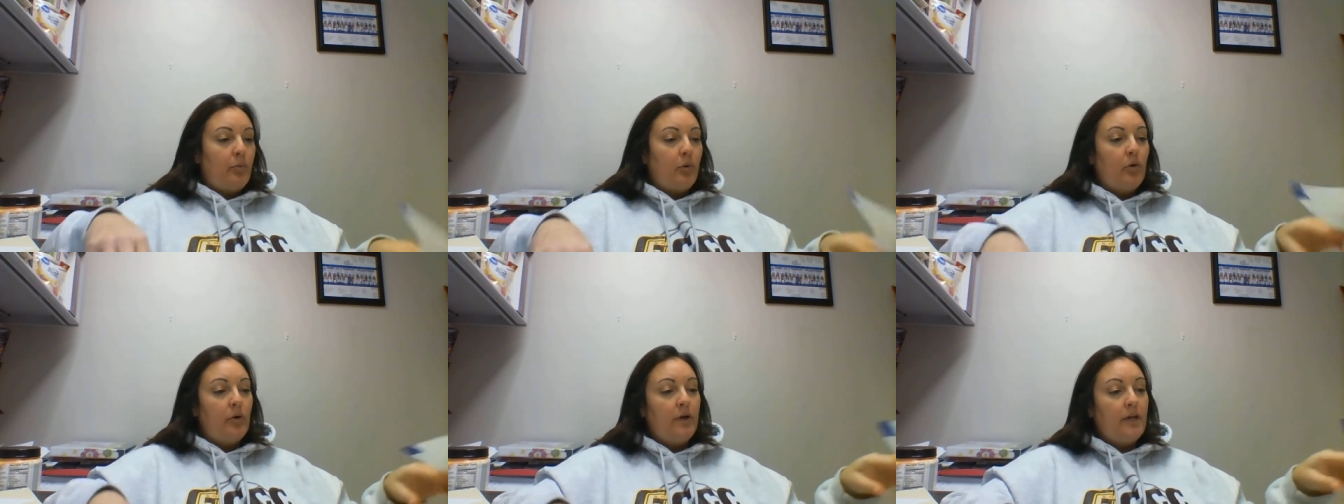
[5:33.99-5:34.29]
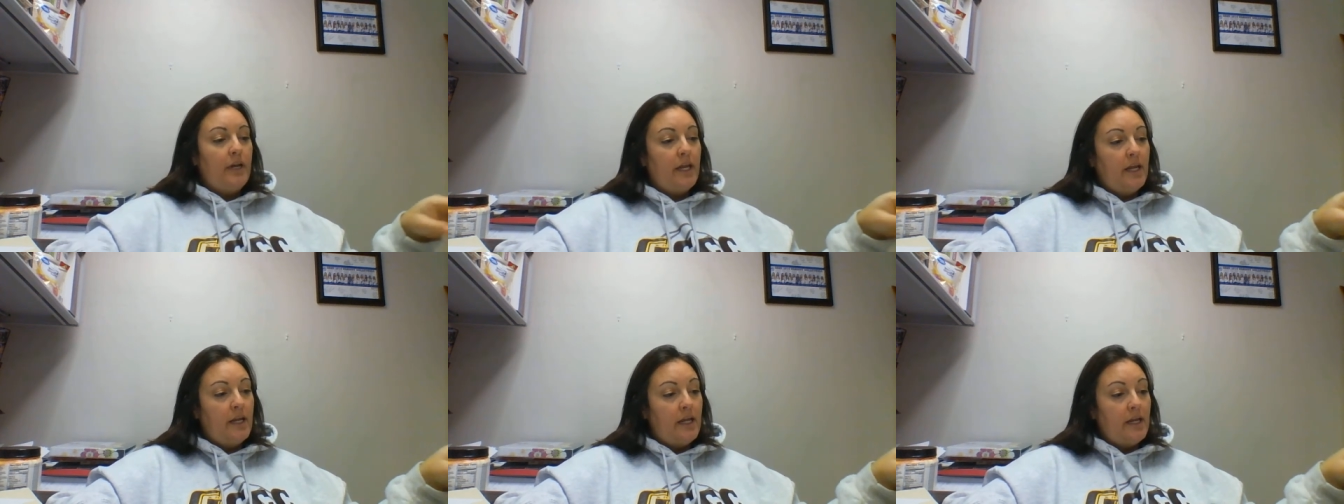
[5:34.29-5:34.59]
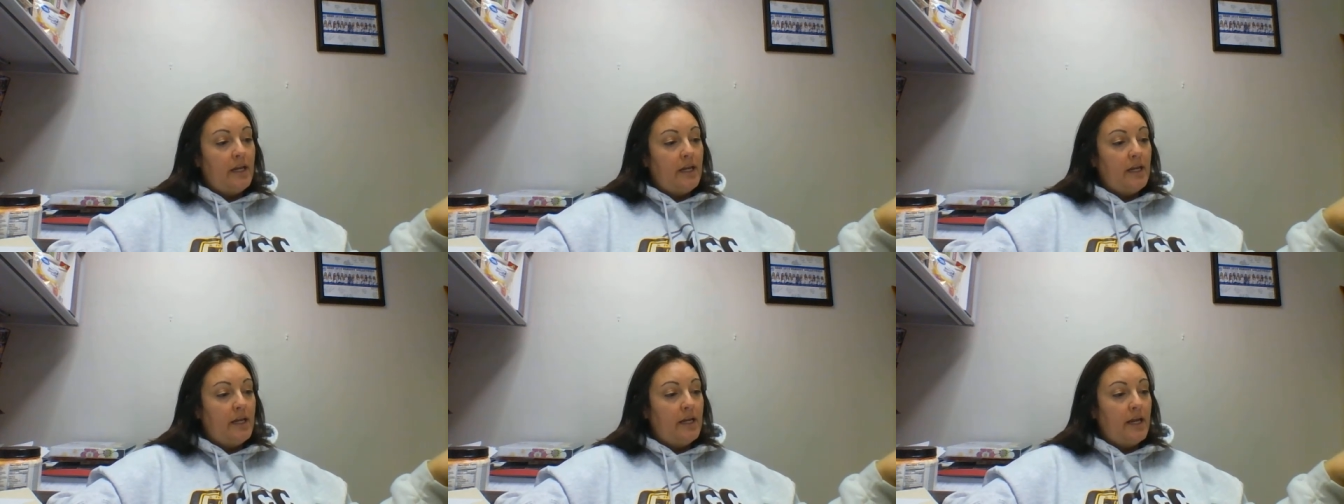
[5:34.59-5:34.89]
put
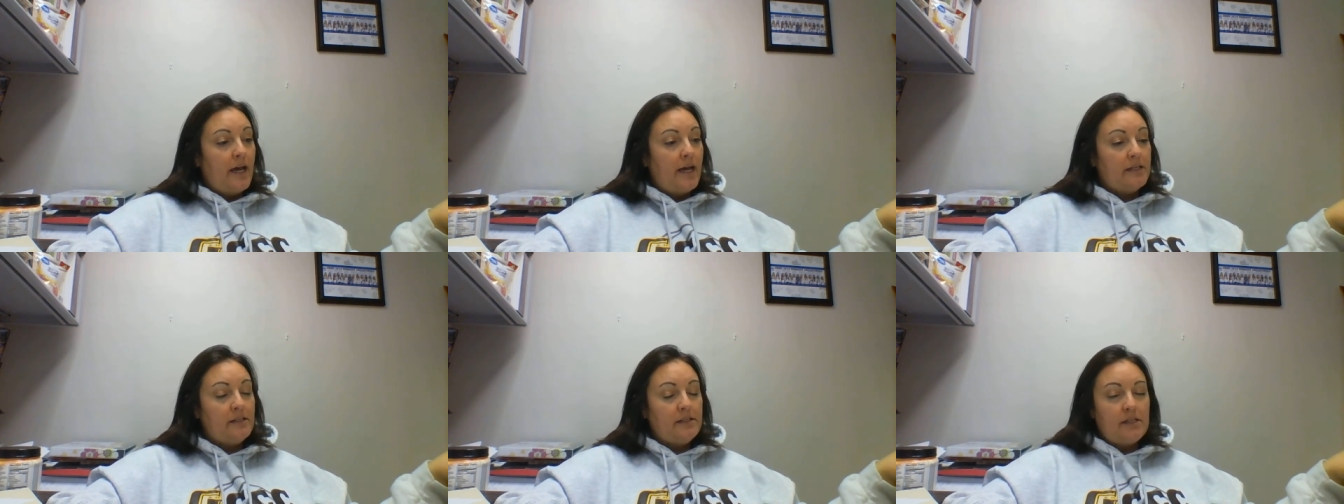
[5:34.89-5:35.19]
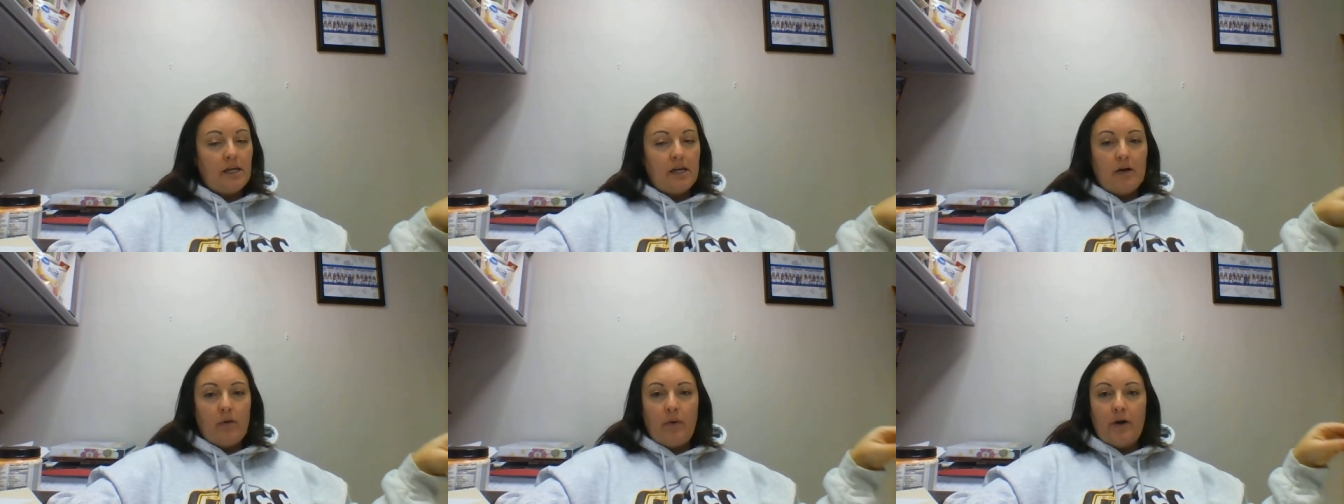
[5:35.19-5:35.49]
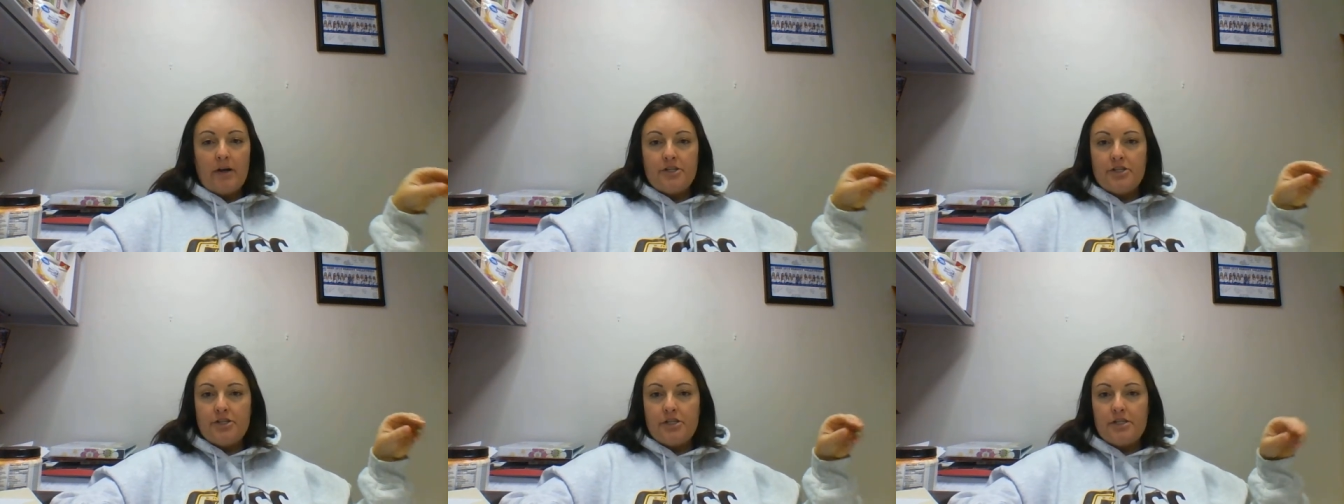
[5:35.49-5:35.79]
in an essay
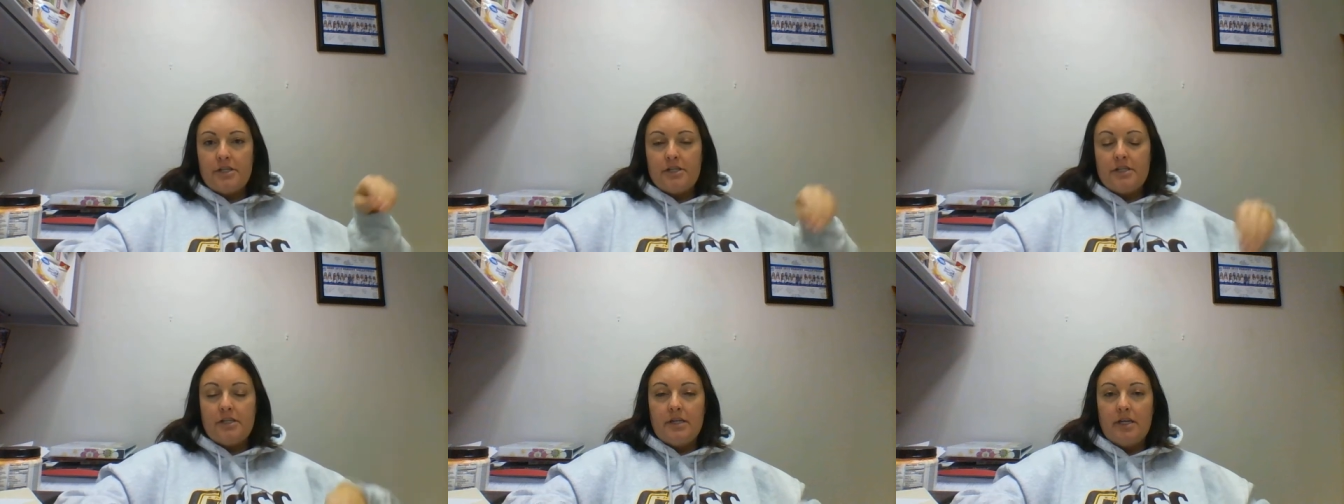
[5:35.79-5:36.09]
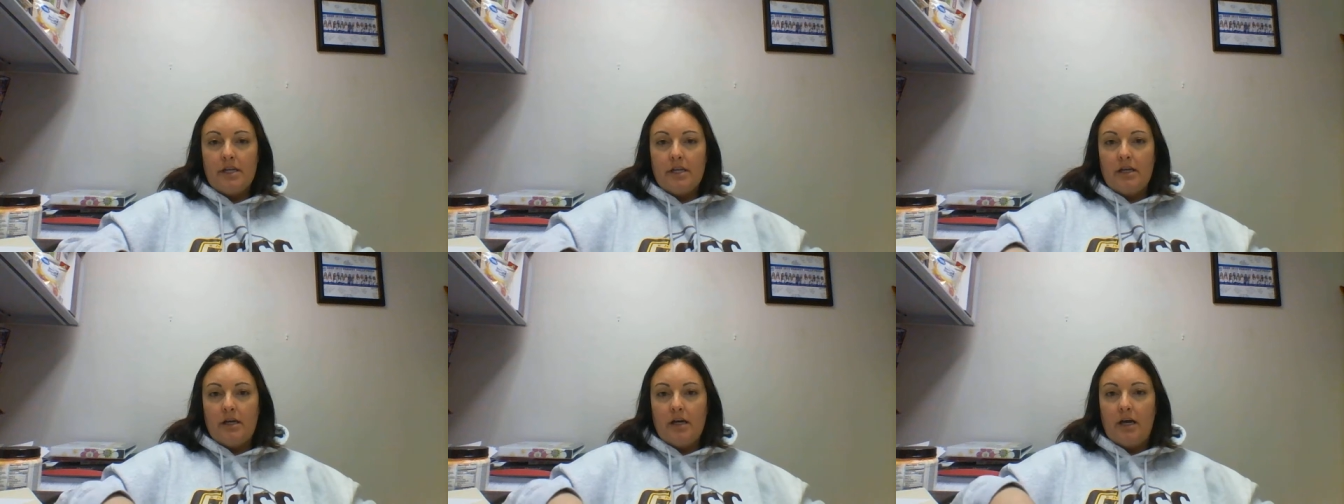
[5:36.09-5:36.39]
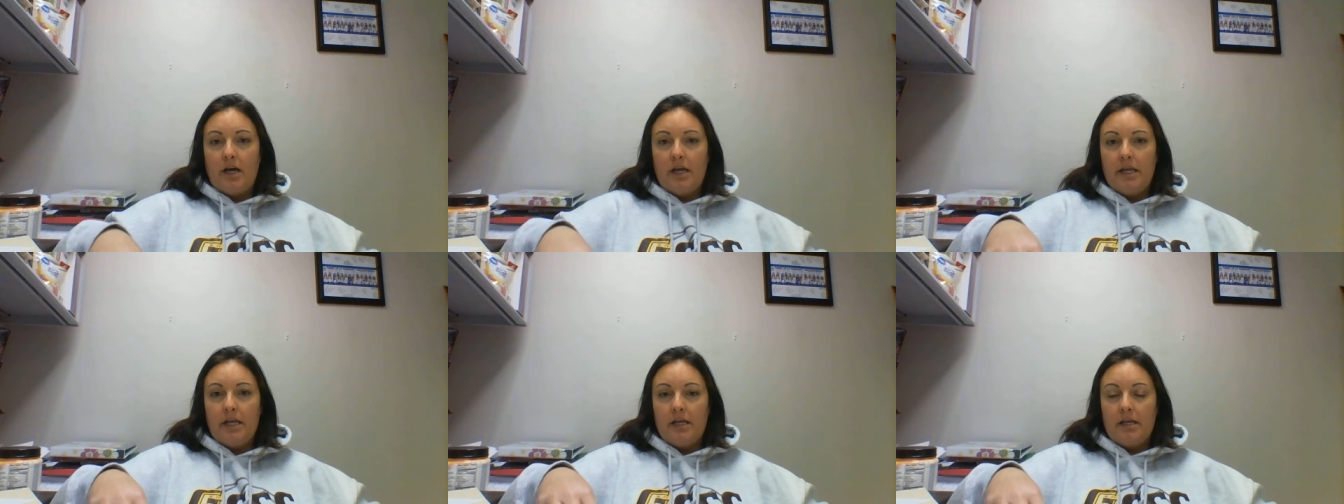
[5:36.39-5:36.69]
question
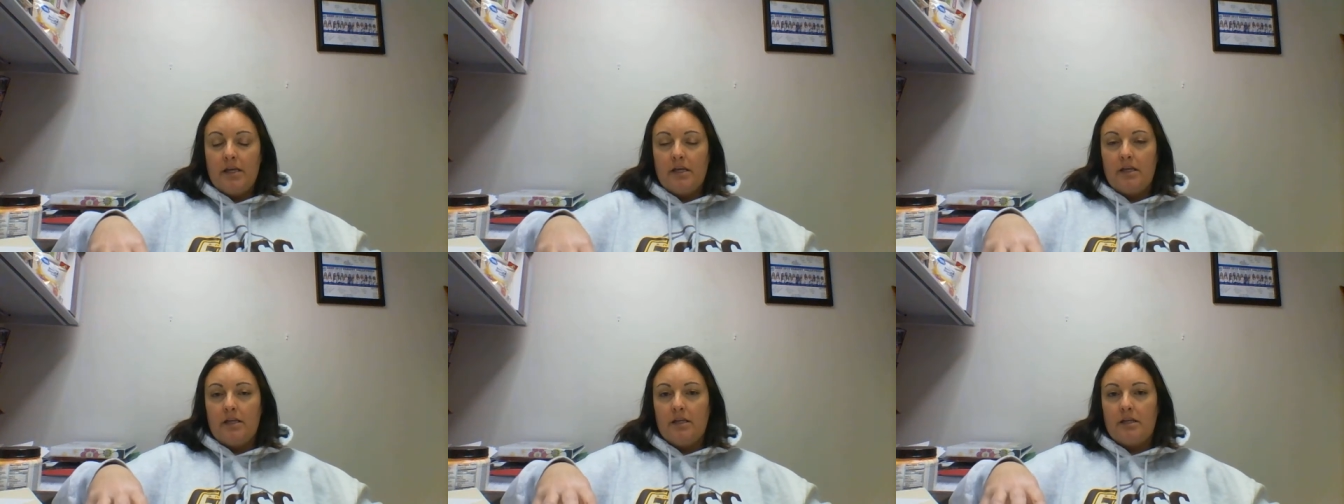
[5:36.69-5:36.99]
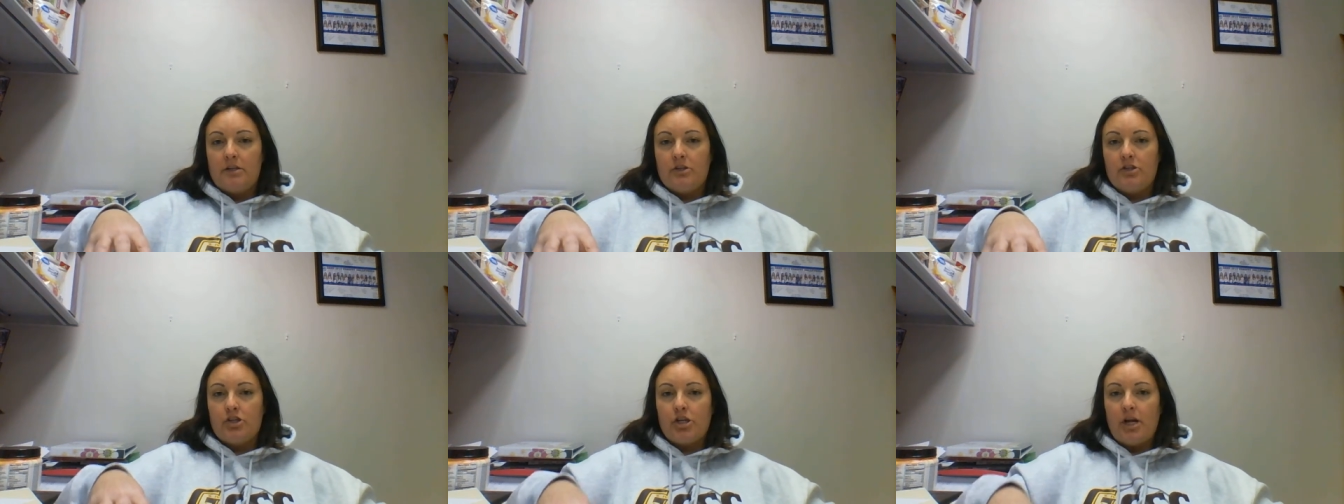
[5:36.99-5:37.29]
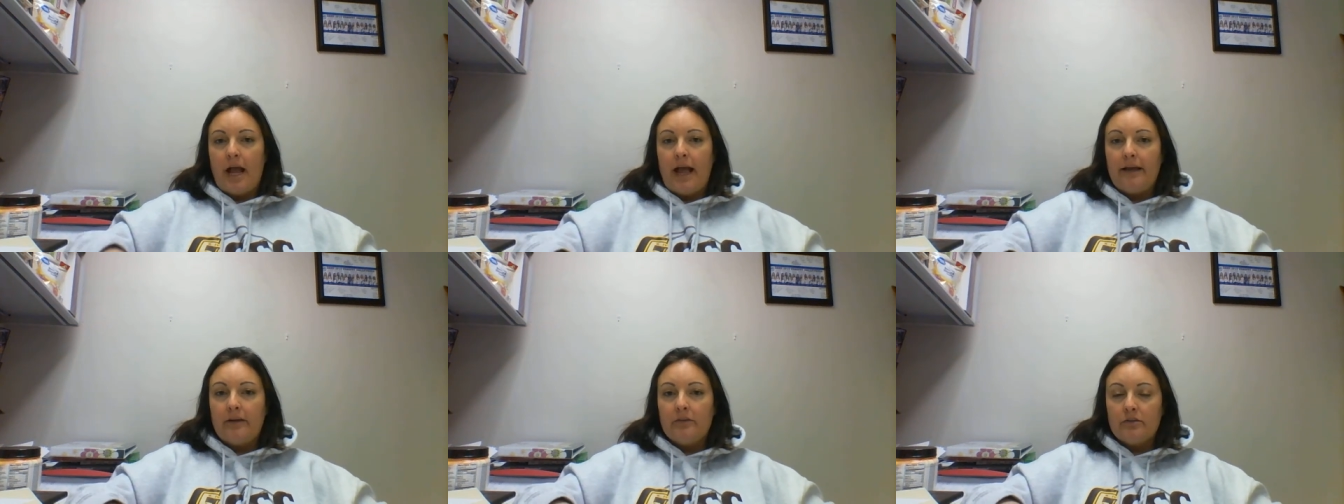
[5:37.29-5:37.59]
in
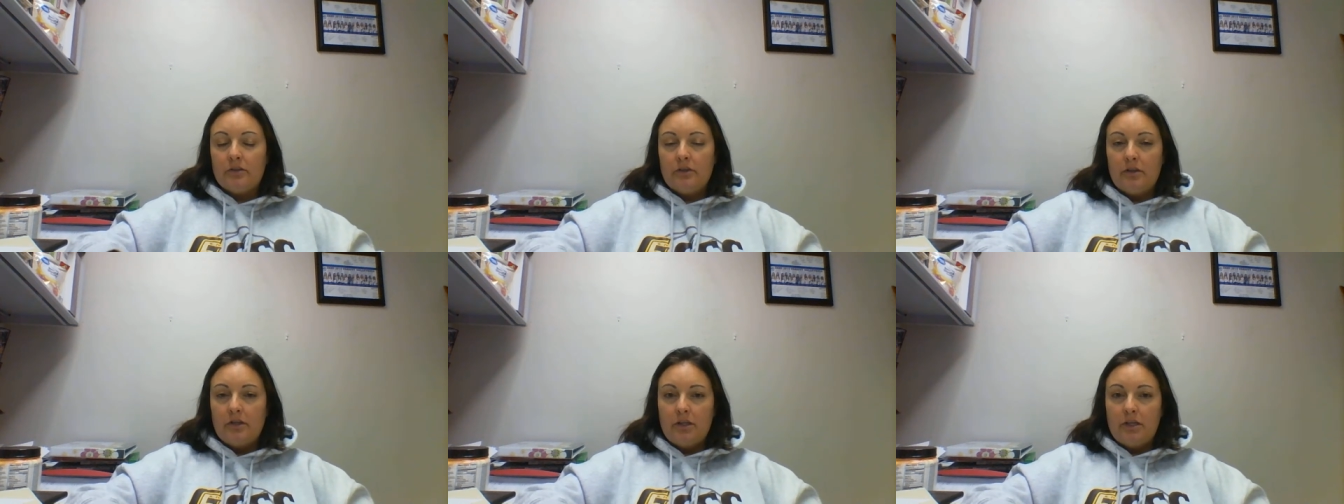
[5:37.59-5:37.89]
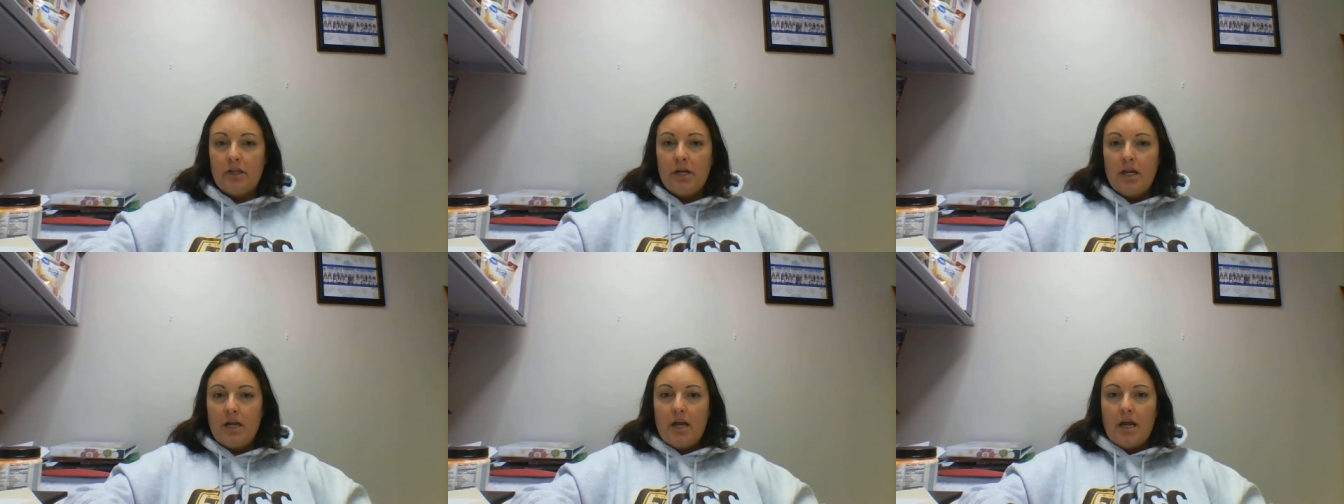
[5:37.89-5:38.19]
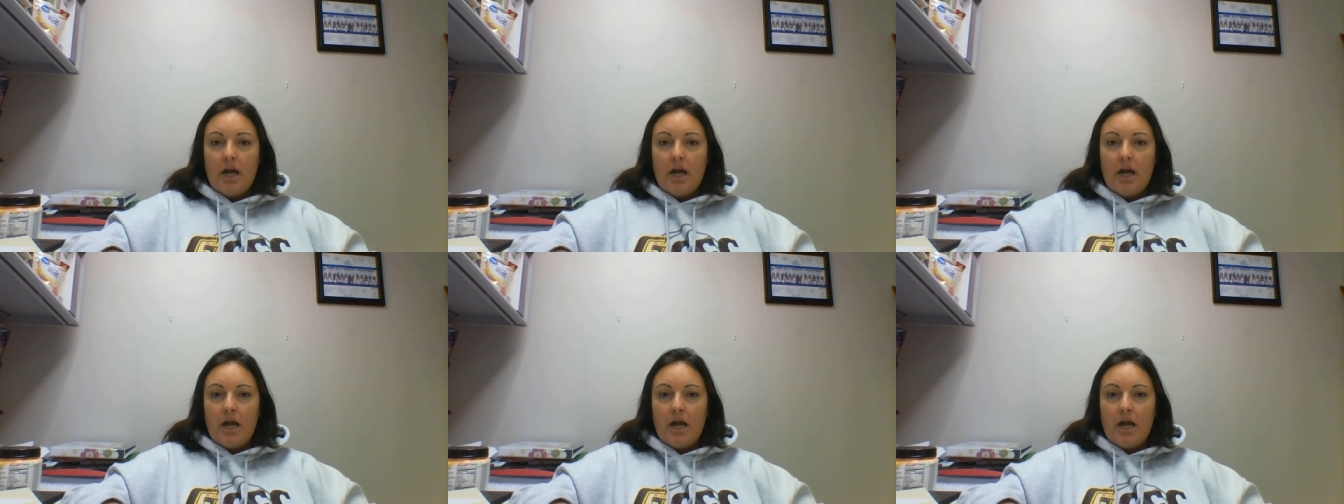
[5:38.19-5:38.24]
childhood